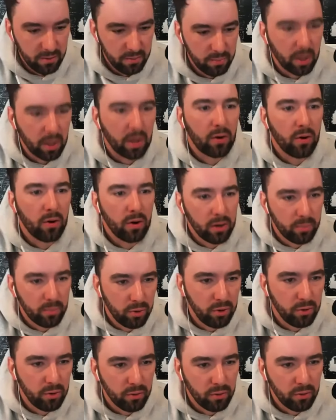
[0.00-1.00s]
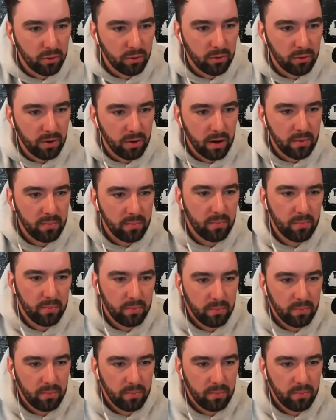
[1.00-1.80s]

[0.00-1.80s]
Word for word: Bitcoin approval. Right? Yeah.